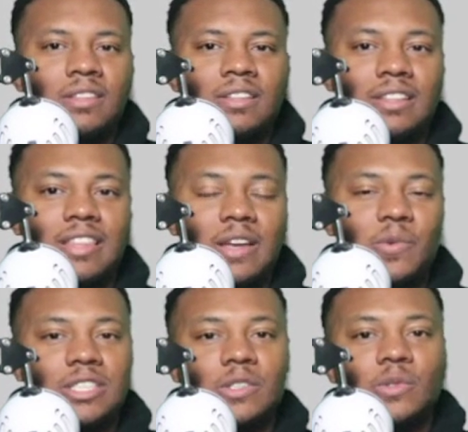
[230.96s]
they
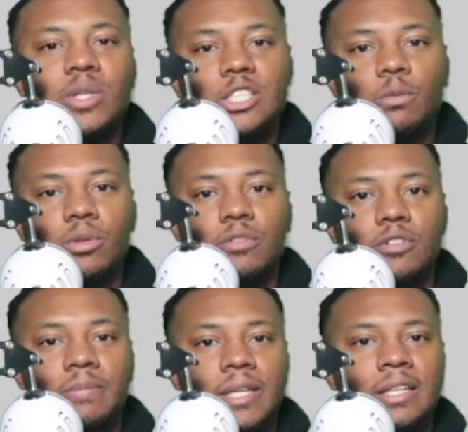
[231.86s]
wasn't reachable for
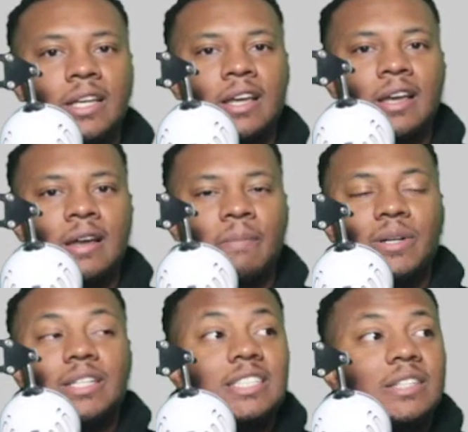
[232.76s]
me. But
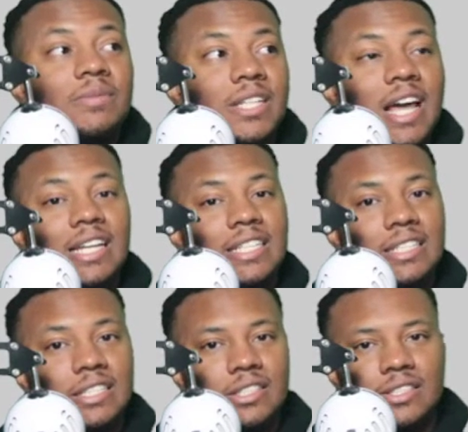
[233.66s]
that's something I
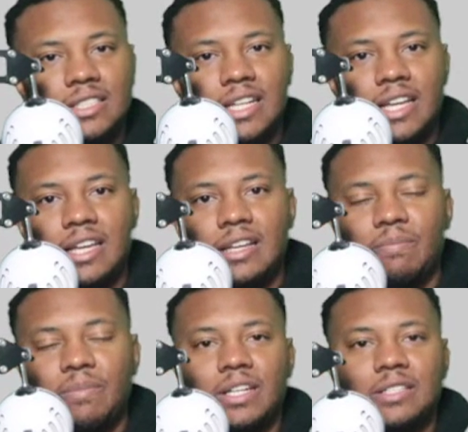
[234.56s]
didn't understand,
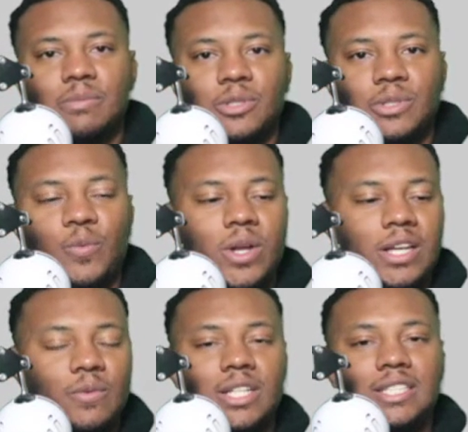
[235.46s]
because
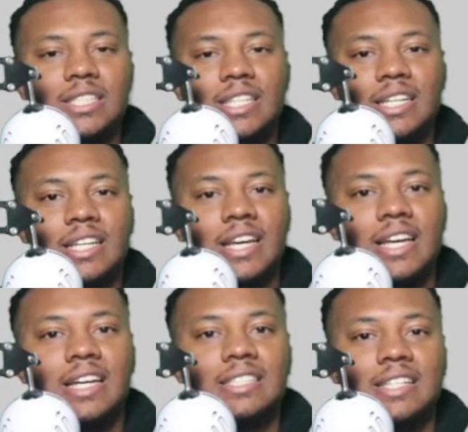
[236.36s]
we see it
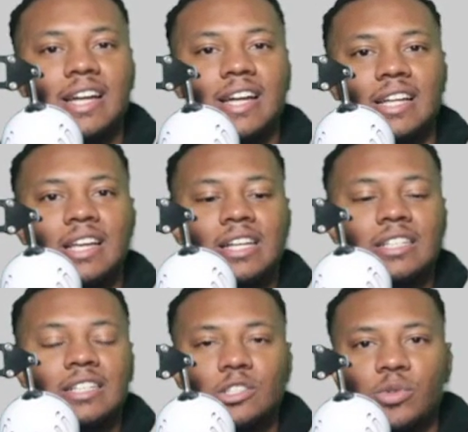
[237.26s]
as that as
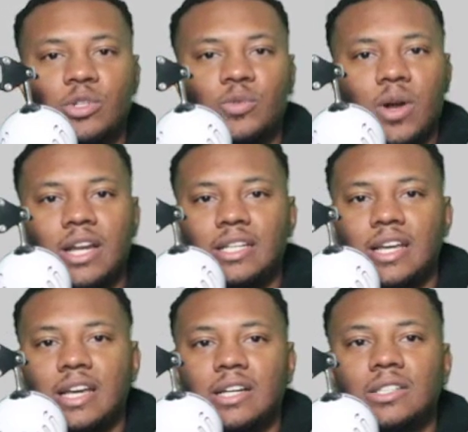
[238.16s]
long as we write it
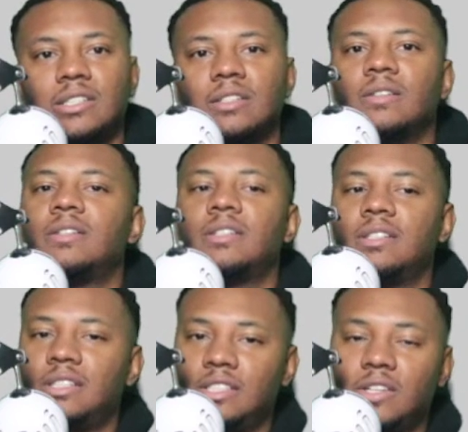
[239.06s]
down,
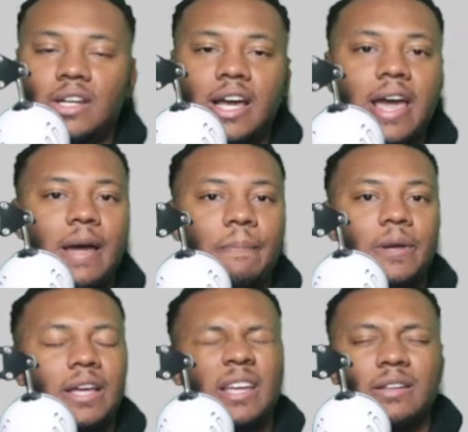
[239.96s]
it's gonna happen.
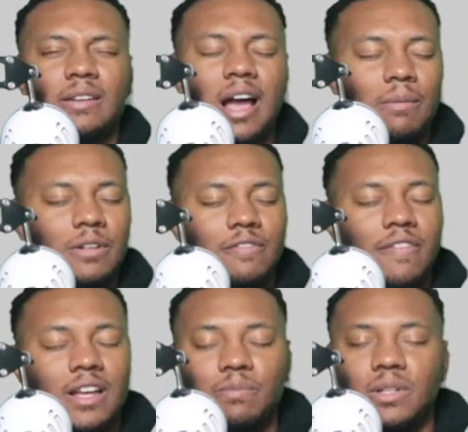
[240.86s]
And I'm a
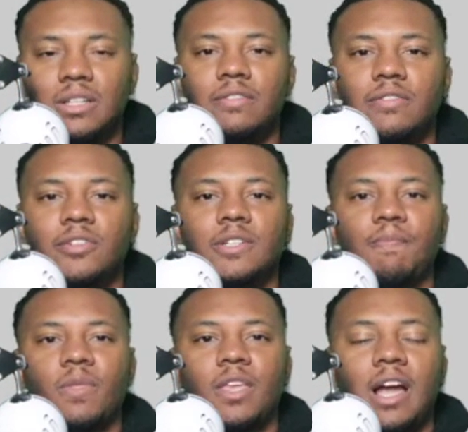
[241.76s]
faith believer.
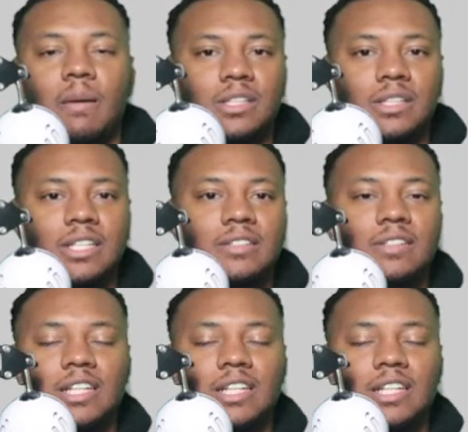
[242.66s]
I believe that